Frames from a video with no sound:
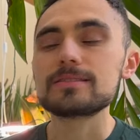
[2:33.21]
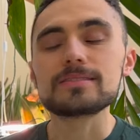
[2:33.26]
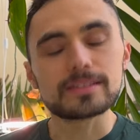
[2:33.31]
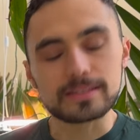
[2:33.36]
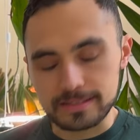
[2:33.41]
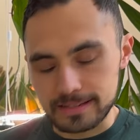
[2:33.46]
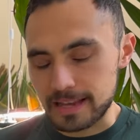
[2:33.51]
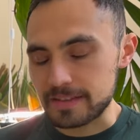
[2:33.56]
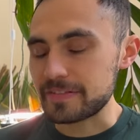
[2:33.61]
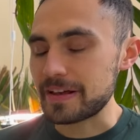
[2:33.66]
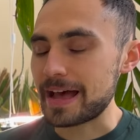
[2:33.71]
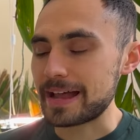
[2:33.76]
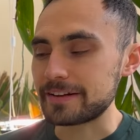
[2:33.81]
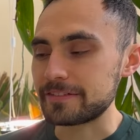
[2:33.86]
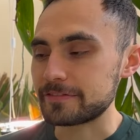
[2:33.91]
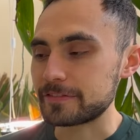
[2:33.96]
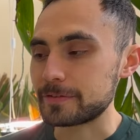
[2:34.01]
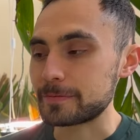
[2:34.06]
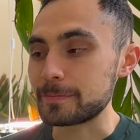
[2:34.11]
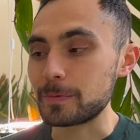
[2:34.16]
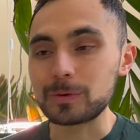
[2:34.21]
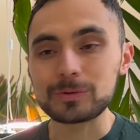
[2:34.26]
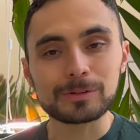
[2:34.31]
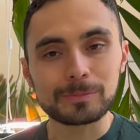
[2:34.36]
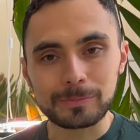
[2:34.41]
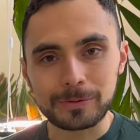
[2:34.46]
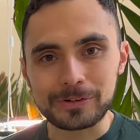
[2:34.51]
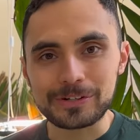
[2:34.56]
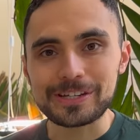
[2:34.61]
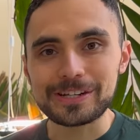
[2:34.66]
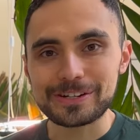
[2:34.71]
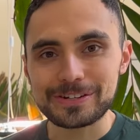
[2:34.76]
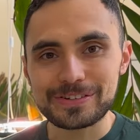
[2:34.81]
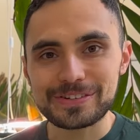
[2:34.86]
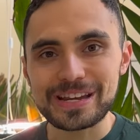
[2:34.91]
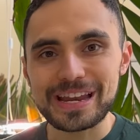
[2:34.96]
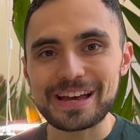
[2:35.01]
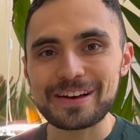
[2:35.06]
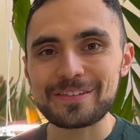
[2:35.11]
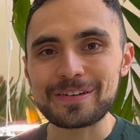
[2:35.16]
Since I've had it for multiple
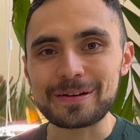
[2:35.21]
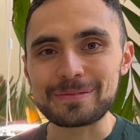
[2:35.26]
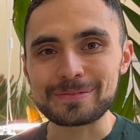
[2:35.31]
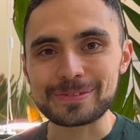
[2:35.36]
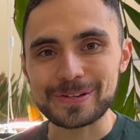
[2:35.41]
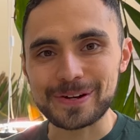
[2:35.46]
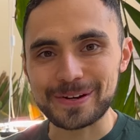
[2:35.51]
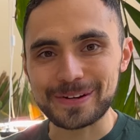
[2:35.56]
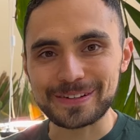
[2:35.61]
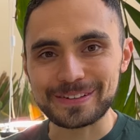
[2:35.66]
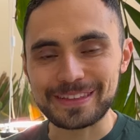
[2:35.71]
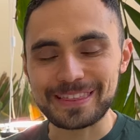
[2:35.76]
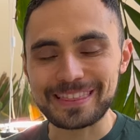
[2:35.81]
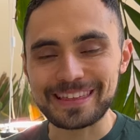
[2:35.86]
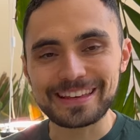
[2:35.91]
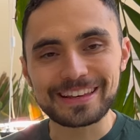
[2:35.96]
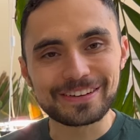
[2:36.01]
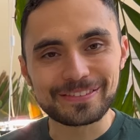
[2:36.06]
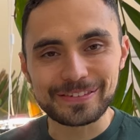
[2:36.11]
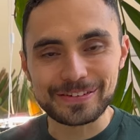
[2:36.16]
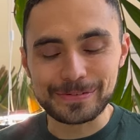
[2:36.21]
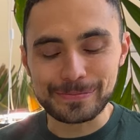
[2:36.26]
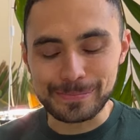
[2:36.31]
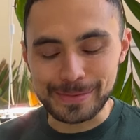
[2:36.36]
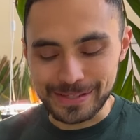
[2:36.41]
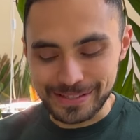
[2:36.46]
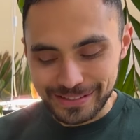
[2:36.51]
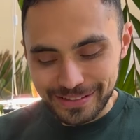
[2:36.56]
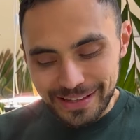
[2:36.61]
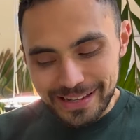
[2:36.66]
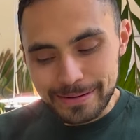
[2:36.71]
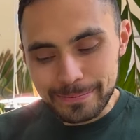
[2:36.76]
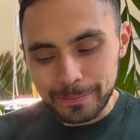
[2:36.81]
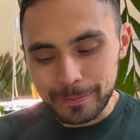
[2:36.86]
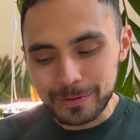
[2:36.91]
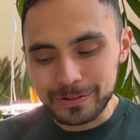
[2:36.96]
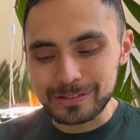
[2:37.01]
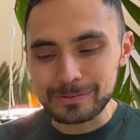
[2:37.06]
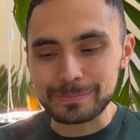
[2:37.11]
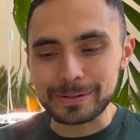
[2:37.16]
years now, I'm starting to think it was
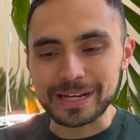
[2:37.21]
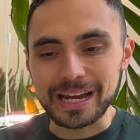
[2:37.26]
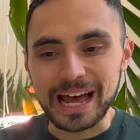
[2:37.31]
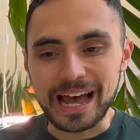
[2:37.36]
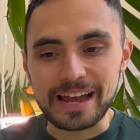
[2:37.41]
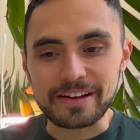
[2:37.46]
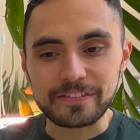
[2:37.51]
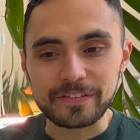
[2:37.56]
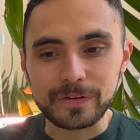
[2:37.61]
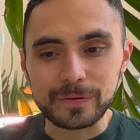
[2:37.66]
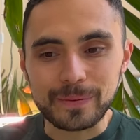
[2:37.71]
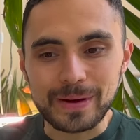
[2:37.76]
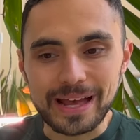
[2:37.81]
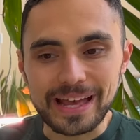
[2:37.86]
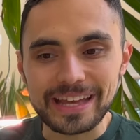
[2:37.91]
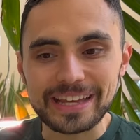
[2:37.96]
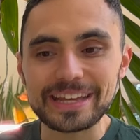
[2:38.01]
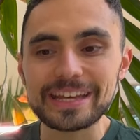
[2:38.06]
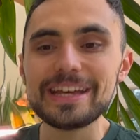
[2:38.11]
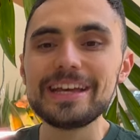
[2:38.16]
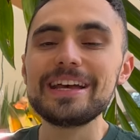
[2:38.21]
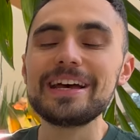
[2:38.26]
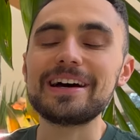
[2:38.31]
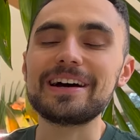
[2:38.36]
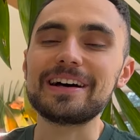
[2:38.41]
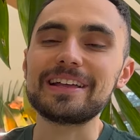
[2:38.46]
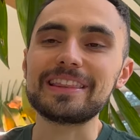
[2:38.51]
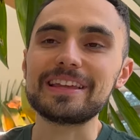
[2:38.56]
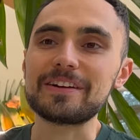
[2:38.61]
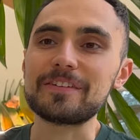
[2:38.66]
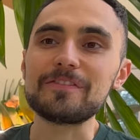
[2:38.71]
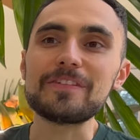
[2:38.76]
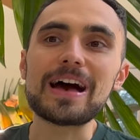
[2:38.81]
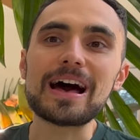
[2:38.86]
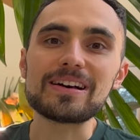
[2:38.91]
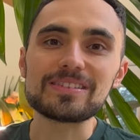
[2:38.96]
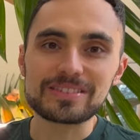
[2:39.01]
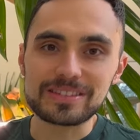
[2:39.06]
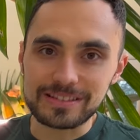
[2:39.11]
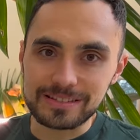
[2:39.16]
mislabeled, but either way, there are
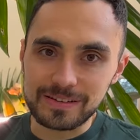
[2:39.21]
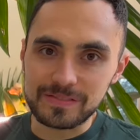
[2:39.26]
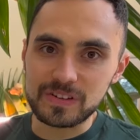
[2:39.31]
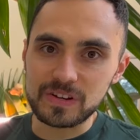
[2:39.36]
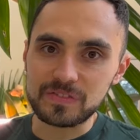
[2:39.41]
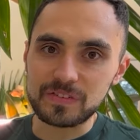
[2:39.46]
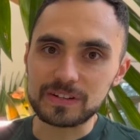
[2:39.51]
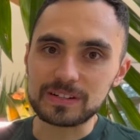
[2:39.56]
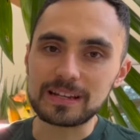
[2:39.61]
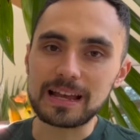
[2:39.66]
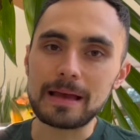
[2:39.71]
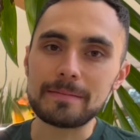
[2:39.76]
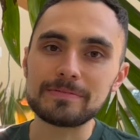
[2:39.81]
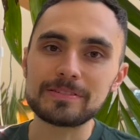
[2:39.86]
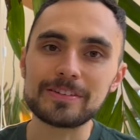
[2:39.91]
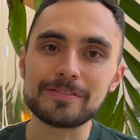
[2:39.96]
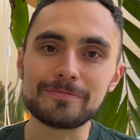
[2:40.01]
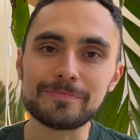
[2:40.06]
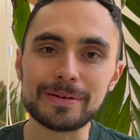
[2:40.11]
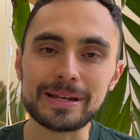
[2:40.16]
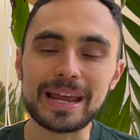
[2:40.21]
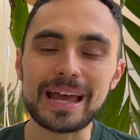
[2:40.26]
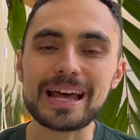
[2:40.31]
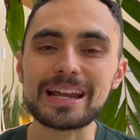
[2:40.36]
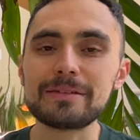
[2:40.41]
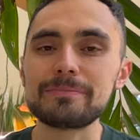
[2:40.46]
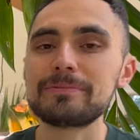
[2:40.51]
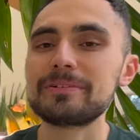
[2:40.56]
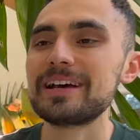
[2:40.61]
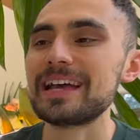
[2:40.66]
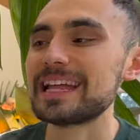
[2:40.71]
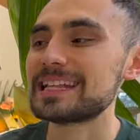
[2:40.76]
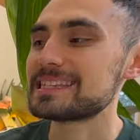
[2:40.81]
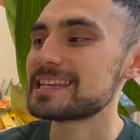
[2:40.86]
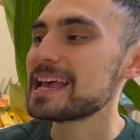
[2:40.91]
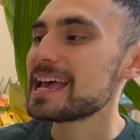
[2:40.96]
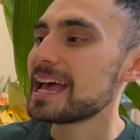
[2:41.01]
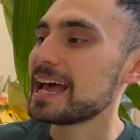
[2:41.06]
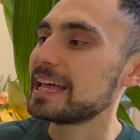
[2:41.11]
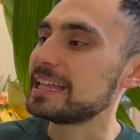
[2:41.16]
thousands of different types of banana plants,
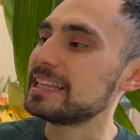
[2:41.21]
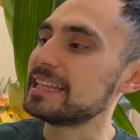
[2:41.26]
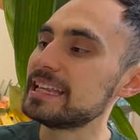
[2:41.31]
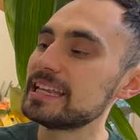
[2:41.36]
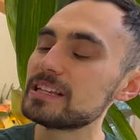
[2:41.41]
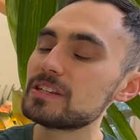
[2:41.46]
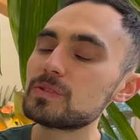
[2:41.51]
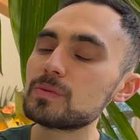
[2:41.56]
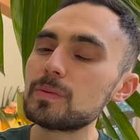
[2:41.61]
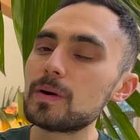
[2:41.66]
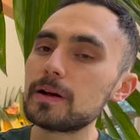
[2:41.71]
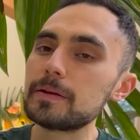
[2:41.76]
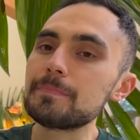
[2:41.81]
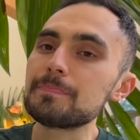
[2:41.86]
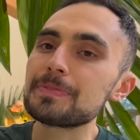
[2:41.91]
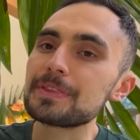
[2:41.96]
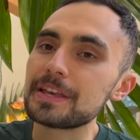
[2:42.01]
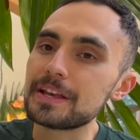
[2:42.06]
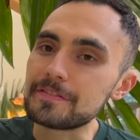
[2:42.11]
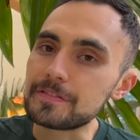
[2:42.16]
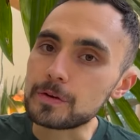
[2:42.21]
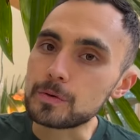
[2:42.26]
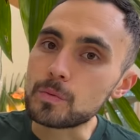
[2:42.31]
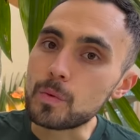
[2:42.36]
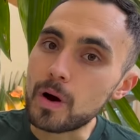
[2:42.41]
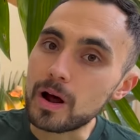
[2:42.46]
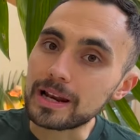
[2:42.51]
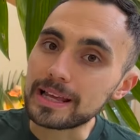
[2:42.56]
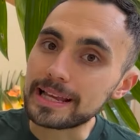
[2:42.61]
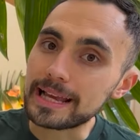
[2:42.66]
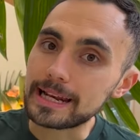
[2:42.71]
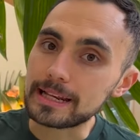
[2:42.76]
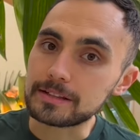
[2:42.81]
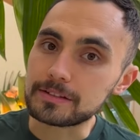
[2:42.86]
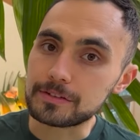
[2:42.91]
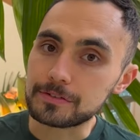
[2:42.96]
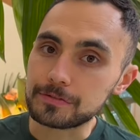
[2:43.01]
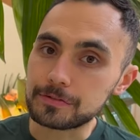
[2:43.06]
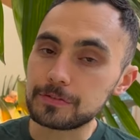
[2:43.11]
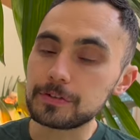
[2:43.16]
and this one, if you want to get it
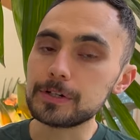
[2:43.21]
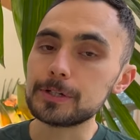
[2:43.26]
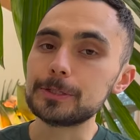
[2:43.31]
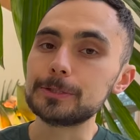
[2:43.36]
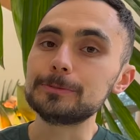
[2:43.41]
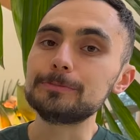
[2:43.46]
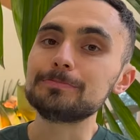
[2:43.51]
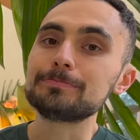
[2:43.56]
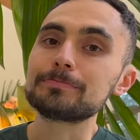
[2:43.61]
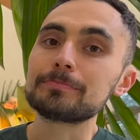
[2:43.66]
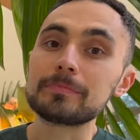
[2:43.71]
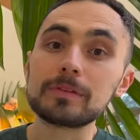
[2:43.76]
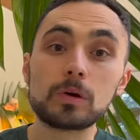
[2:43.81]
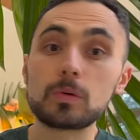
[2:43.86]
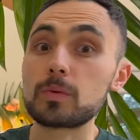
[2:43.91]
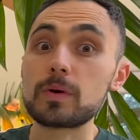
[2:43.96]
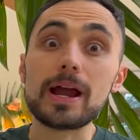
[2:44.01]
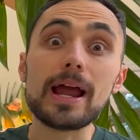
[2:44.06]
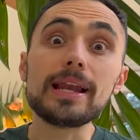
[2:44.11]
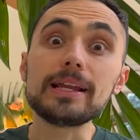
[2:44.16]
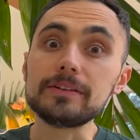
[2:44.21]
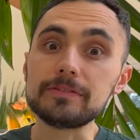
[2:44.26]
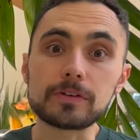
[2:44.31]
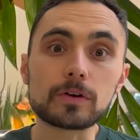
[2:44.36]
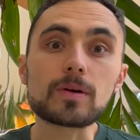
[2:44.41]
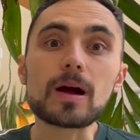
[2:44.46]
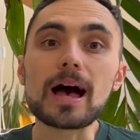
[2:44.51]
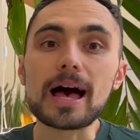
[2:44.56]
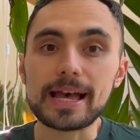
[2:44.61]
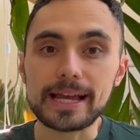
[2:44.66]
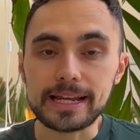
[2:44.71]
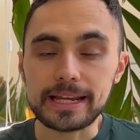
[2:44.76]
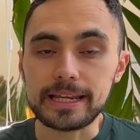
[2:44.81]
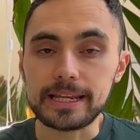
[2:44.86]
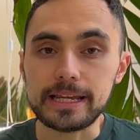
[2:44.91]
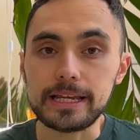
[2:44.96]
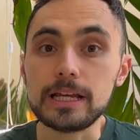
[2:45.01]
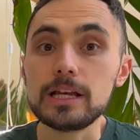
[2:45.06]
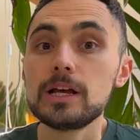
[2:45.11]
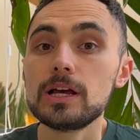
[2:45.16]
to fruit, or any
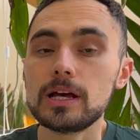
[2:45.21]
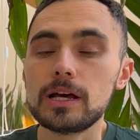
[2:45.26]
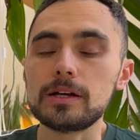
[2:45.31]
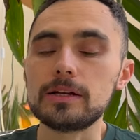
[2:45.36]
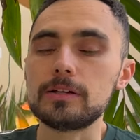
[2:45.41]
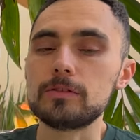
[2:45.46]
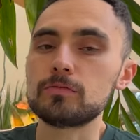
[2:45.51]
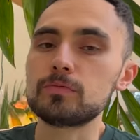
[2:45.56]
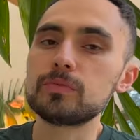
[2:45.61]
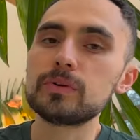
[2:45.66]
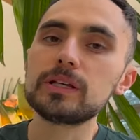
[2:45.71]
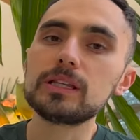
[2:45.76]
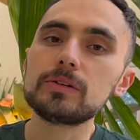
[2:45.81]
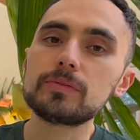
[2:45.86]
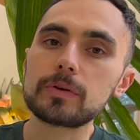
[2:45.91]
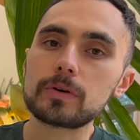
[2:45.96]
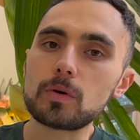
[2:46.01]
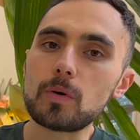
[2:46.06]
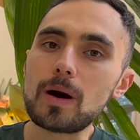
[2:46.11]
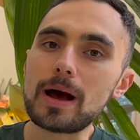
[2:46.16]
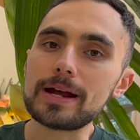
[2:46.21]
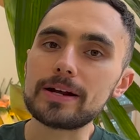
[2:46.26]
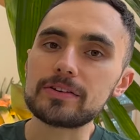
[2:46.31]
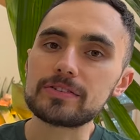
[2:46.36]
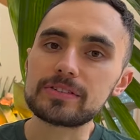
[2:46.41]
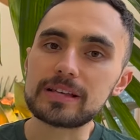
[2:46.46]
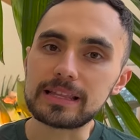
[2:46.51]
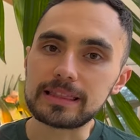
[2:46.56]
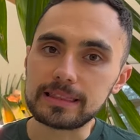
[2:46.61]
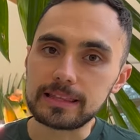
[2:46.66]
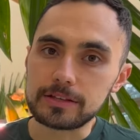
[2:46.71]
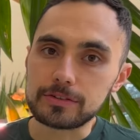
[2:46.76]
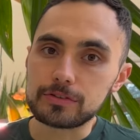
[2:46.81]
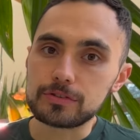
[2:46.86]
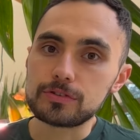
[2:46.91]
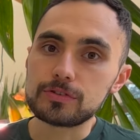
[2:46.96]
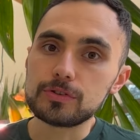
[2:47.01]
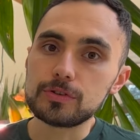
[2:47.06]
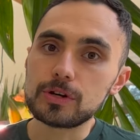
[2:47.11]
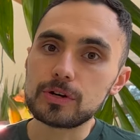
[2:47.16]
variety, it really requires that
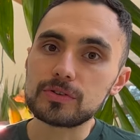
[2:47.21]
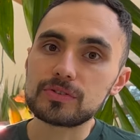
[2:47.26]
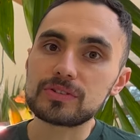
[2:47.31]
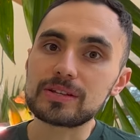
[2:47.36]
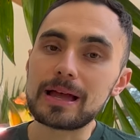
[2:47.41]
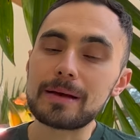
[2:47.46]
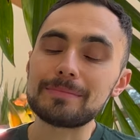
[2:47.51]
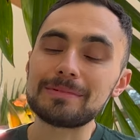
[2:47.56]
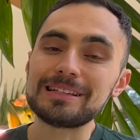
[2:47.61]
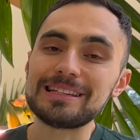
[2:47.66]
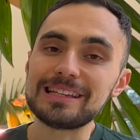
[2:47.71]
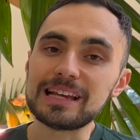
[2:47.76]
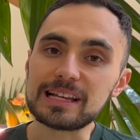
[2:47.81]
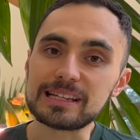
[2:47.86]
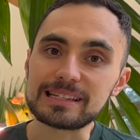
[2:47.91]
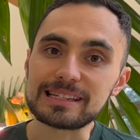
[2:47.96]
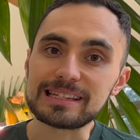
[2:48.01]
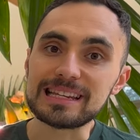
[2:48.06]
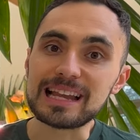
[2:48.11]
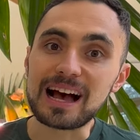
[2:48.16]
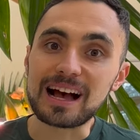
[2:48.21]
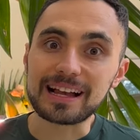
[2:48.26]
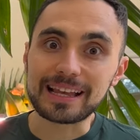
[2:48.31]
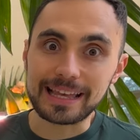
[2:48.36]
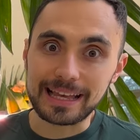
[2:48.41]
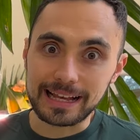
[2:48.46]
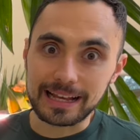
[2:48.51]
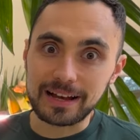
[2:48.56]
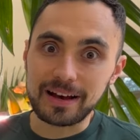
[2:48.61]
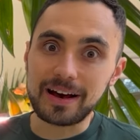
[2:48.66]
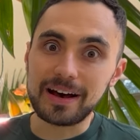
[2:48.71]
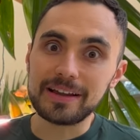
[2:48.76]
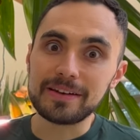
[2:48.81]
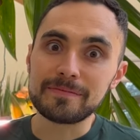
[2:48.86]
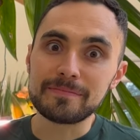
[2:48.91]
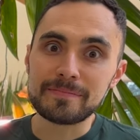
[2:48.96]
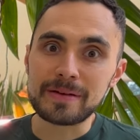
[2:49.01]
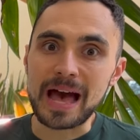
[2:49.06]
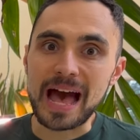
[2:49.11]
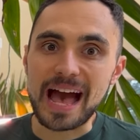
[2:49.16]
this pseudostem does not get
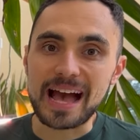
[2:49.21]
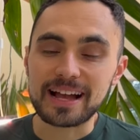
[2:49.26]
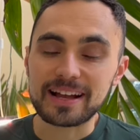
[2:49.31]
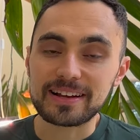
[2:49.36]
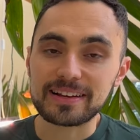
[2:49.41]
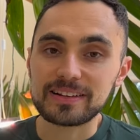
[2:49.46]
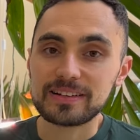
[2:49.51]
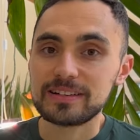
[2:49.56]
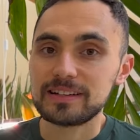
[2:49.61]
cut back.